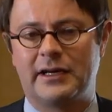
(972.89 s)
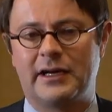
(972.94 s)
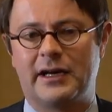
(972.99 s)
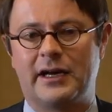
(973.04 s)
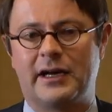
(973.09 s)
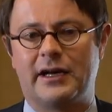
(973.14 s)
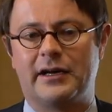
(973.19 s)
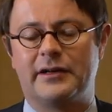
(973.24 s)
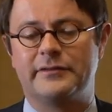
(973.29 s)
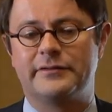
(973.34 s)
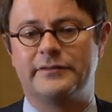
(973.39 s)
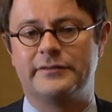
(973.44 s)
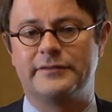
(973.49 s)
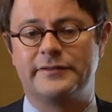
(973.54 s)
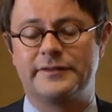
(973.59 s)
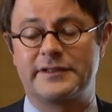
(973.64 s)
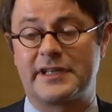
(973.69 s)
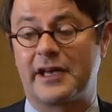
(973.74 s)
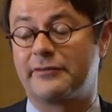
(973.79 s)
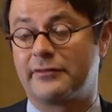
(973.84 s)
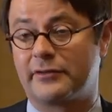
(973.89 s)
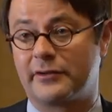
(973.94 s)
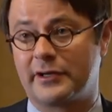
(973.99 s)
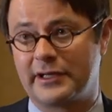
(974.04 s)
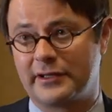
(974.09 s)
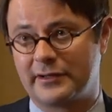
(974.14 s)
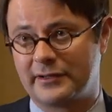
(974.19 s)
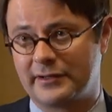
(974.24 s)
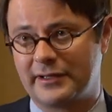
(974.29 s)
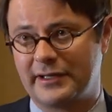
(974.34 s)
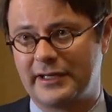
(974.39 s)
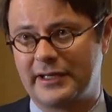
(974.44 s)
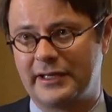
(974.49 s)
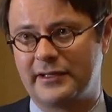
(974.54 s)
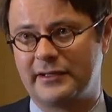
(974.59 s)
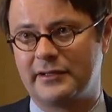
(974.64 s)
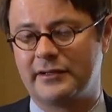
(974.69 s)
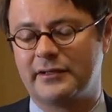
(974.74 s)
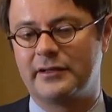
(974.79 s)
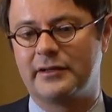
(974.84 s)
of suffering
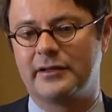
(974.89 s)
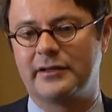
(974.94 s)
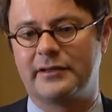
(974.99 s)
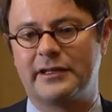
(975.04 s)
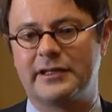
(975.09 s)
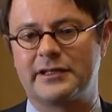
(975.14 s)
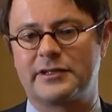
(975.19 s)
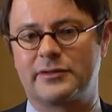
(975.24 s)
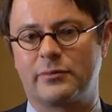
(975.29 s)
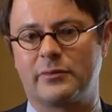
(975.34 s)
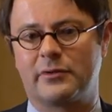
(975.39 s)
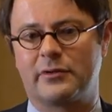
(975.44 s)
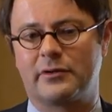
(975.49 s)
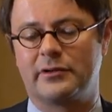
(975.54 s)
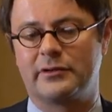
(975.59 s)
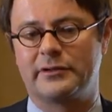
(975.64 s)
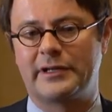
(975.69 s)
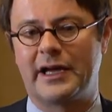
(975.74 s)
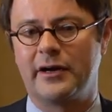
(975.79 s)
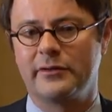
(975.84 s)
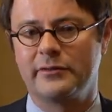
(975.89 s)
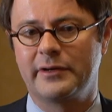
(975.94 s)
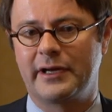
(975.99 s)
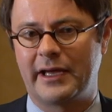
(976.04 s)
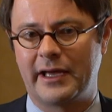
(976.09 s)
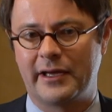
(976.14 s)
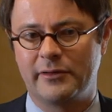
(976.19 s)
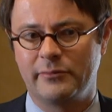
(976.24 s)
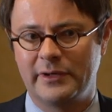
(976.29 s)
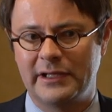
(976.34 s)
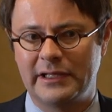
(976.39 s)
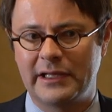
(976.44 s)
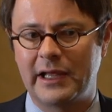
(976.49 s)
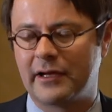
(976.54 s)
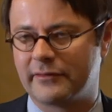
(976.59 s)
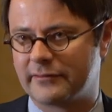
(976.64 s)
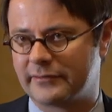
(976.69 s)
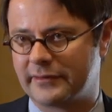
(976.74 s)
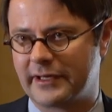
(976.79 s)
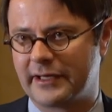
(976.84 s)
in this world, how can we
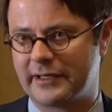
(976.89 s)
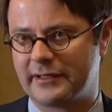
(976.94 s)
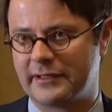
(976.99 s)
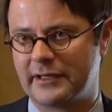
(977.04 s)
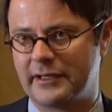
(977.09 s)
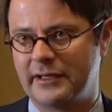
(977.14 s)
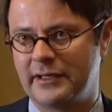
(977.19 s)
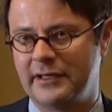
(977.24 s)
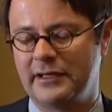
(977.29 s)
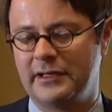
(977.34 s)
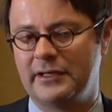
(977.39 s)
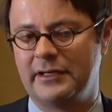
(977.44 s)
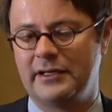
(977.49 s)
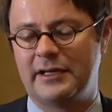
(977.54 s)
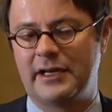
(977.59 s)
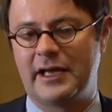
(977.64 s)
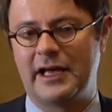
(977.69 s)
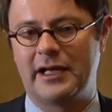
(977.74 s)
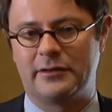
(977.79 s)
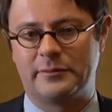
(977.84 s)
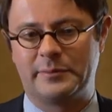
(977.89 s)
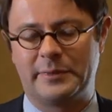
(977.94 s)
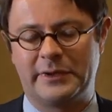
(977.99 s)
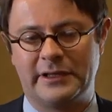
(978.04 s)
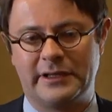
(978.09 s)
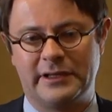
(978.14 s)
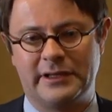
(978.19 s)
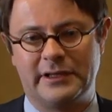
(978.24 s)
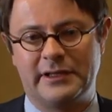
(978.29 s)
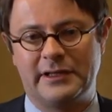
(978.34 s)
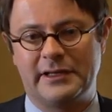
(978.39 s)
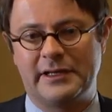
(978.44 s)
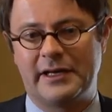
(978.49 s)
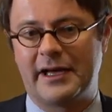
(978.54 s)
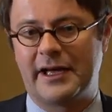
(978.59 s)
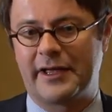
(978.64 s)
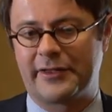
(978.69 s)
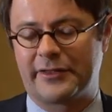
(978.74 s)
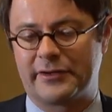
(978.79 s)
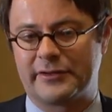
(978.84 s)
love and help
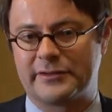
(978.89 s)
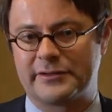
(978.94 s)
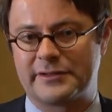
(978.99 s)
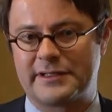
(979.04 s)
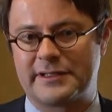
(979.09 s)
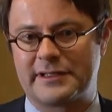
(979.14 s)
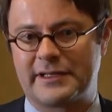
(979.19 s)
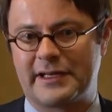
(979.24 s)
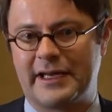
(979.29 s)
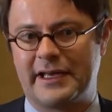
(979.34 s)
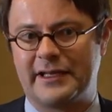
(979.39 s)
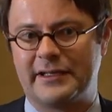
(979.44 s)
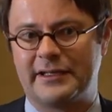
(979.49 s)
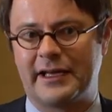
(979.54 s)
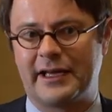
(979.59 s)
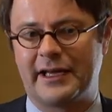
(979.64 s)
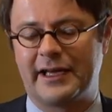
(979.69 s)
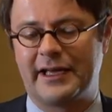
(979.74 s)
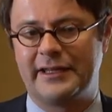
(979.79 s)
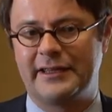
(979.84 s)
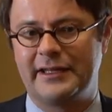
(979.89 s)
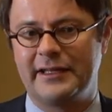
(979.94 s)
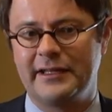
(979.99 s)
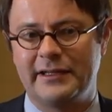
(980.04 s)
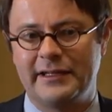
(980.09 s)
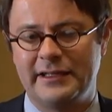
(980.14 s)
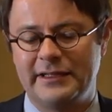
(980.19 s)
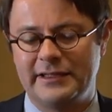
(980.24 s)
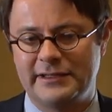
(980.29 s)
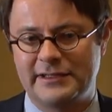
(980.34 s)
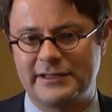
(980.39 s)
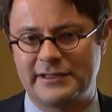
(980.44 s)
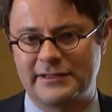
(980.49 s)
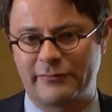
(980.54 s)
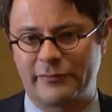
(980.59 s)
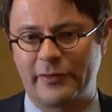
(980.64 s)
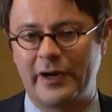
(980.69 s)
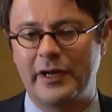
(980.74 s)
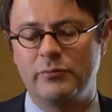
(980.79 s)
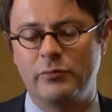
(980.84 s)
others. And I think these
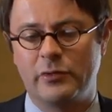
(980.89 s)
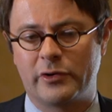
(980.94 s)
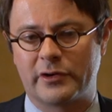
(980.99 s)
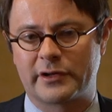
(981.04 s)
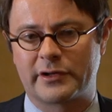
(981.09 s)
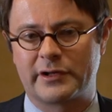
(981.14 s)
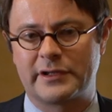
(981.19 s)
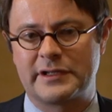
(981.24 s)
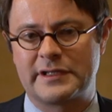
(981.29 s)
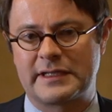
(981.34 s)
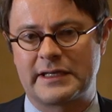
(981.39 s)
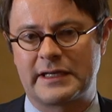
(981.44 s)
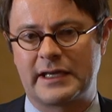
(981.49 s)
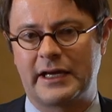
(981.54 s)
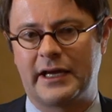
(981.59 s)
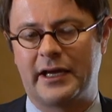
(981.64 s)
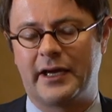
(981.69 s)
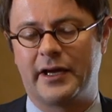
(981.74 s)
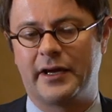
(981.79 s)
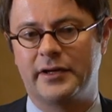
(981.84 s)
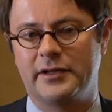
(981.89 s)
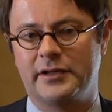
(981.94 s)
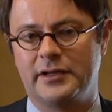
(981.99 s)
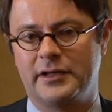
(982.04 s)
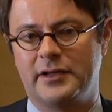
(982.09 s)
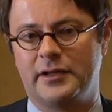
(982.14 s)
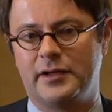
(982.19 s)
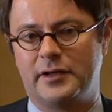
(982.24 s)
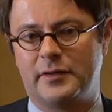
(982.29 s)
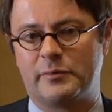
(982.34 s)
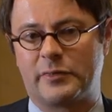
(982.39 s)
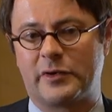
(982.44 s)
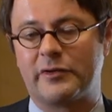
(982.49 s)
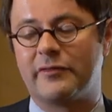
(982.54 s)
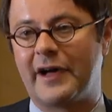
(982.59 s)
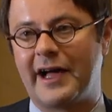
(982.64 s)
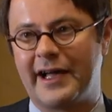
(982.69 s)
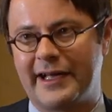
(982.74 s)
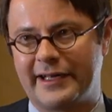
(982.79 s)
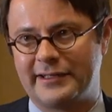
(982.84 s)
frameworks uh,
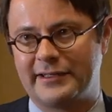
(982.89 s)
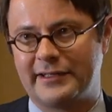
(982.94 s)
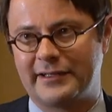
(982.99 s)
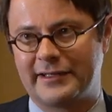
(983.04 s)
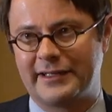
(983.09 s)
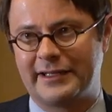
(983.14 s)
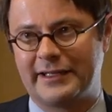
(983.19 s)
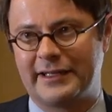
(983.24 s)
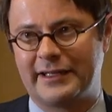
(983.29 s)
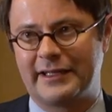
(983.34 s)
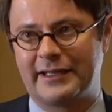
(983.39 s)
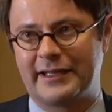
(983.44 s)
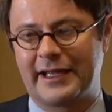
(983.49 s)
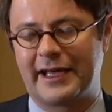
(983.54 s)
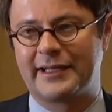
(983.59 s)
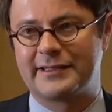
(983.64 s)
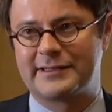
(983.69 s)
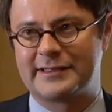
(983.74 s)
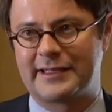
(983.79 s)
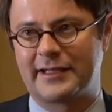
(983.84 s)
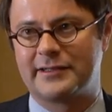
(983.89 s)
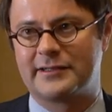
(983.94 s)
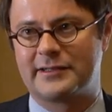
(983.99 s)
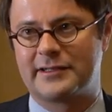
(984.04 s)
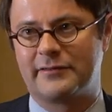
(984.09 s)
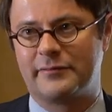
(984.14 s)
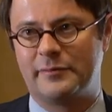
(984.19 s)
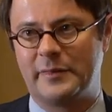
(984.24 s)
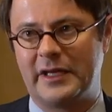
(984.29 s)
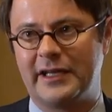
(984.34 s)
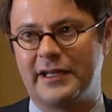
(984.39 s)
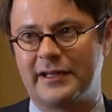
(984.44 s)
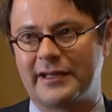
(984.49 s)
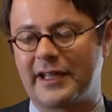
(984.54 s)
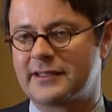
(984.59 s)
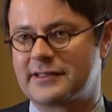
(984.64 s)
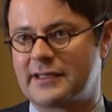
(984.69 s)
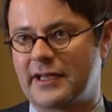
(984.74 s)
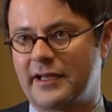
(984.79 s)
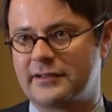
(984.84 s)
provide that sense of meaning,
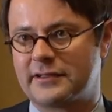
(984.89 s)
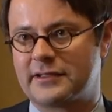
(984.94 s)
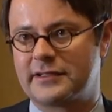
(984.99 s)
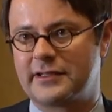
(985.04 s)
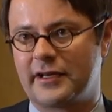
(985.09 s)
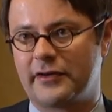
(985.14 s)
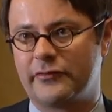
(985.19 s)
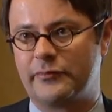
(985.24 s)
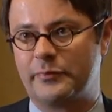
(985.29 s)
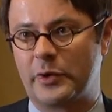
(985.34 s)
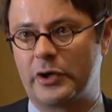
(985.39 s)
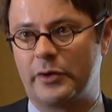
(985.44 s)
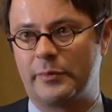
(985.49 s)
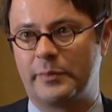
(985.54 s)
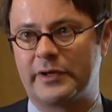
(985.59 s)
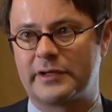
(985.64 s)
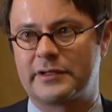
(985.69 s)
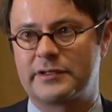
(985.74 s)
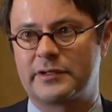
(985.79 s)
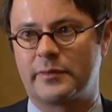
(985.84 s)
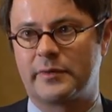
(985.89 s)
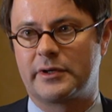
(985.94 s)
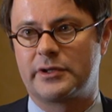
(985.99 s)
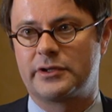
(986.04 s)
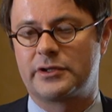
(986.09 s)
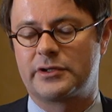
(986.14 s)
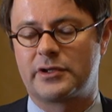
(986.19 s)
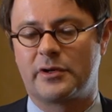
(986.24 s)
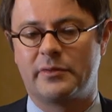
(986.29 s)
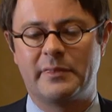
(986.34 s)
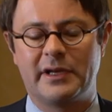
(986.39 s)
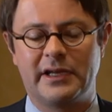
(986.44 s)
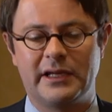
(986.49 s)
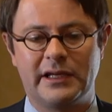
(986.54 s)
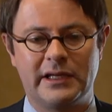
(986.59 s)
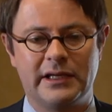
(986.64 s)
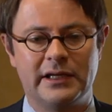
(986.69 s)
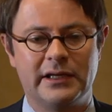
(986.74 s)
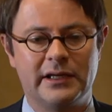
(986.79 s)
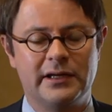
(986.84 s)
that sense of purpose, which so
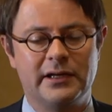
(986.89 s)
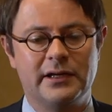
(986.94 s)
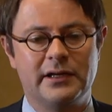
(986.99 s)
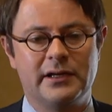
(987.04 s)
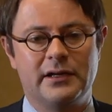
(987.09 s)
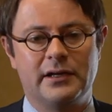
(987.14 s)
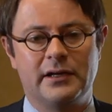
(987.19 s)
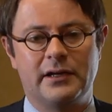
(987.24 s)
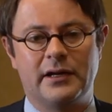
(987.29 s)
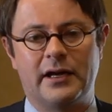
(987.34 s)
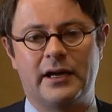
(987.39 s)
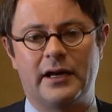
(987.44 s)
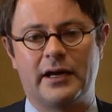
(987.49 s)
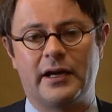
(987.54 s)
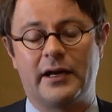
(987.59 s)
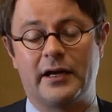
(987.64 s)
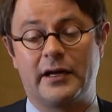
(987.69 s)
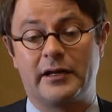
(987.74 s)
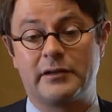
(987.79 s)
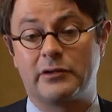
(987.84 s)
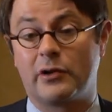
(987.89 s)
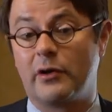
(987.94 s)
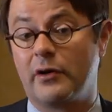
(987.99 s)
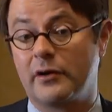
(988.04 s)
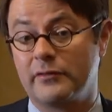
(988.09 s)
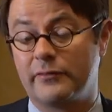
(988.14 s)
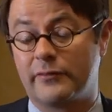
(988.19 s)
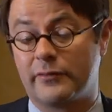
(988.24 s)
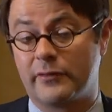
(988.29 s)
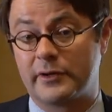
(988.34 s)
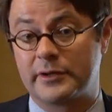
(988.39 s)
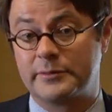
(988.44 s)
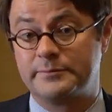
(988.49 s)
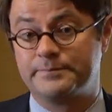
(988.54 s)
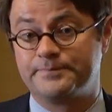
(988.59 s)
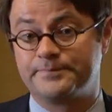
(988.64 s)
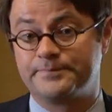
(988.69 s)
many uh, long for.